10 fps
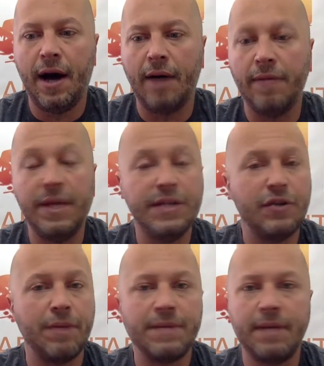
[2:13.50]
these
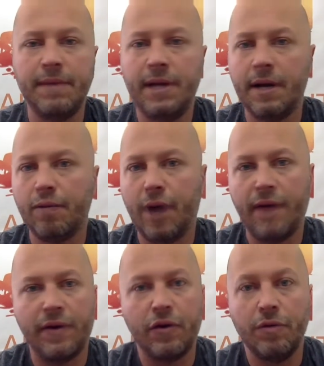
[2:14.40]
trips can be done,
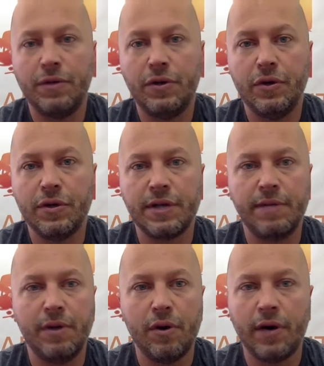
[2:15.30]
private group tours can be
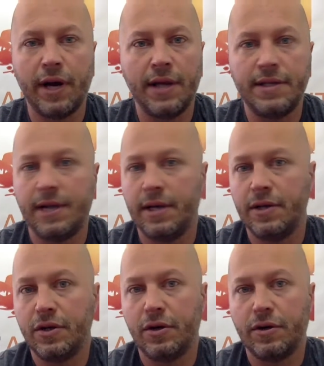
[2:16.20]
organized on
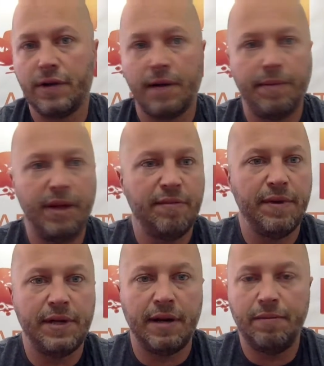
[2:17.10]
dirt, on
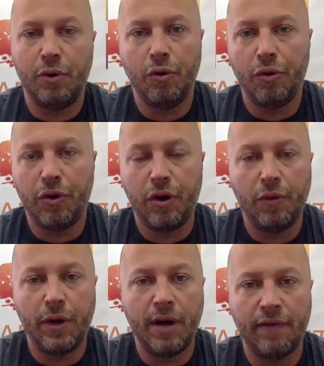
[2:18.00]
pavement, on both.
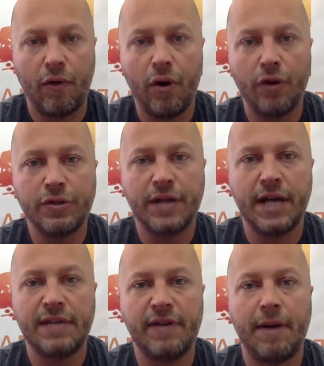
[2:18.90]
We have all those
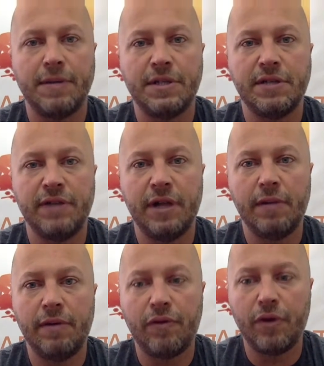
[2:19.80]
kinds of options available
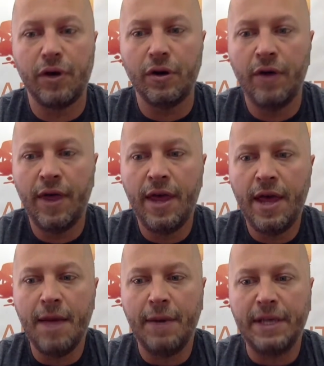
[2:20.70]
for you.
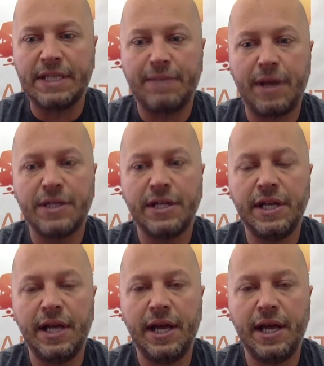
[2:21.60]
But especially